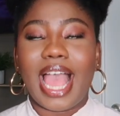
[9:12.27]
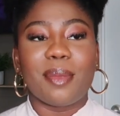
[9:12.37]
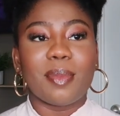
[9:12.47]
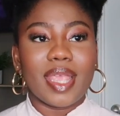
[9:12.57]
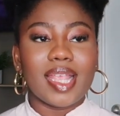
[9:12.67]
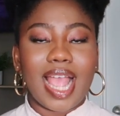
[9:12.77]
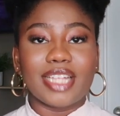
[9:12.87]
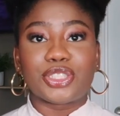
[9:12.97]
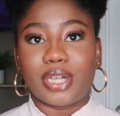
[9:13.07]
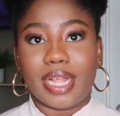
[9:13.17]

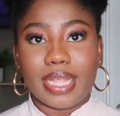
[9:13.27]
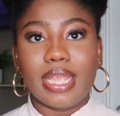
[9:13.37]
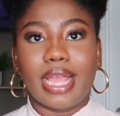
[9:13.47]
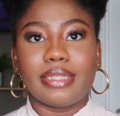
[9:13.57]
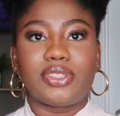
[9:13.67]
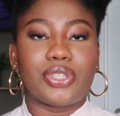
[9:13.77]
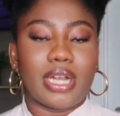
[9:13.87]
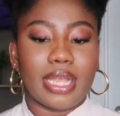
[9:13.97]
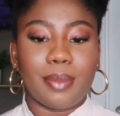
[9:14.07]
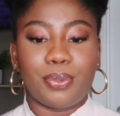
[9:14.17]
I
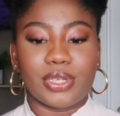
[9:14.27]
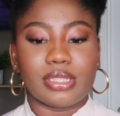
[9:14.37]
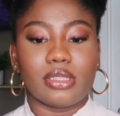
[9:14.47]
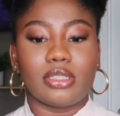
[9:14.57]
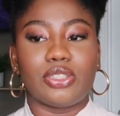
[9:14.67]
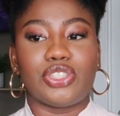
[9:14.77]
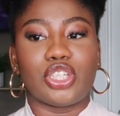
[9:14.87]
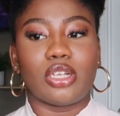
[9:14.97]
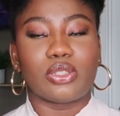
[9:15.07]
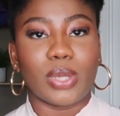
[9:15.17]
try personally to
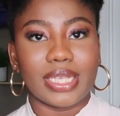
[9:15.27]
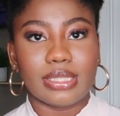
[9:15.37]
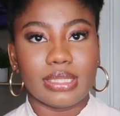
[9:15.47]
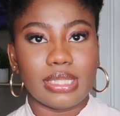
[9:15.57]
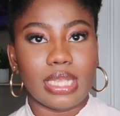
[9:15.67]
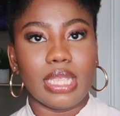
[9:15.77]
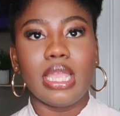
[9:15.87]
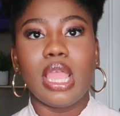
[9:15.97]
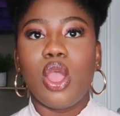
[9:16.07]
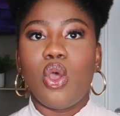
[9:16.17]
shower twice a
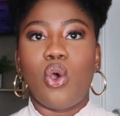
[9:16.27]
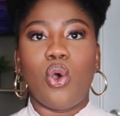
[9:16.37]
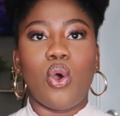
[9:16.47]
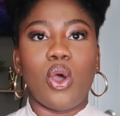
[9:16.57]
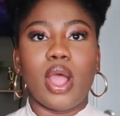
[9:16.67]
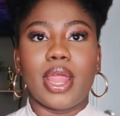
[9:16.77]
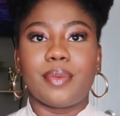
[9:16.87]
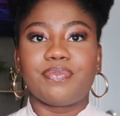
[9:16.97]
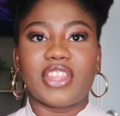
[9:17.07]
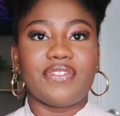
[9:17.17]
day.
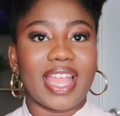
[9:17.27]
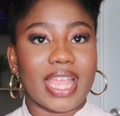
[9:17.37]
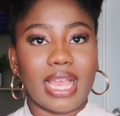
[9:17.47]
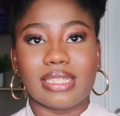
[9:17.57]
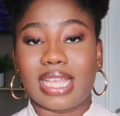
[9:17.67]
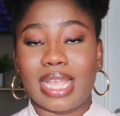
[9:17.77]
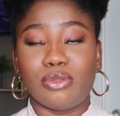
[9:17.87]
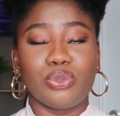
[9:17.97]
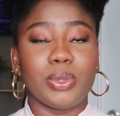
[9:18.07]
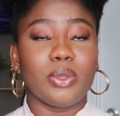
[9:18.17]
Or if I can't,
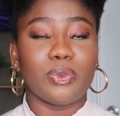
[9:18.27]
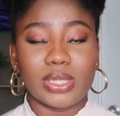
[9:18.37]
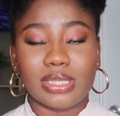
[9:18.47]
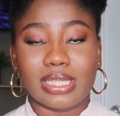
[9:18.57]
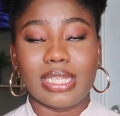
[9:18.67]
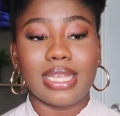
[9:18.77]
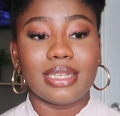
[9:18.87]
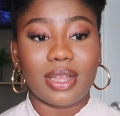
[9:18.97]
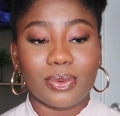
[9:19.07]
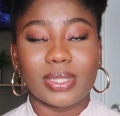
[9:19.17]
I do it once a day,
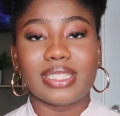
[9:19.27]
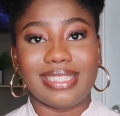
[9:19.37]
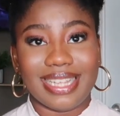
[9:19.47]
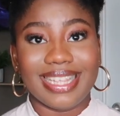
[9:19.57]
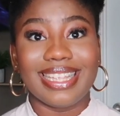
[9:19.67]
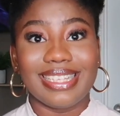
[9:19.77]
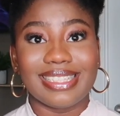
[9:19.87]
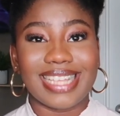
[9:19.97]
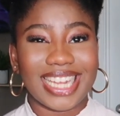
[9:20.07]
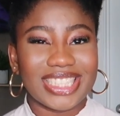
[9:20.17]
and that once a day
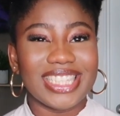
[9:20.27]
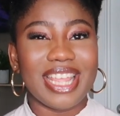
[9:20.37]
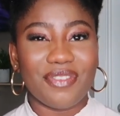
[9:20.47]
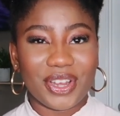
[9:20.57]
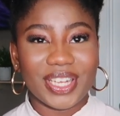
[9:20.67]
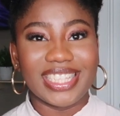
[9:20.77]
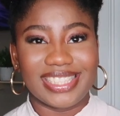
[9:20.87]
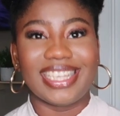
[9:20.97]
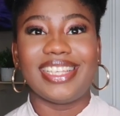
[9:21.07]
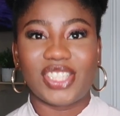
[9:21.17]
is actually a very
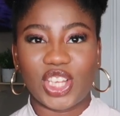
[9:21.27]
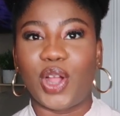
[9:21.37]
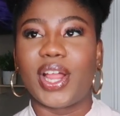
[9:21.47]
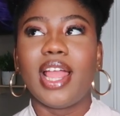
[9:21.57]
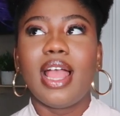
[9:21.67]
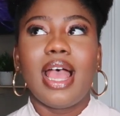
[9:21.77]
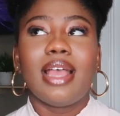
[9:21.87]
intense shower.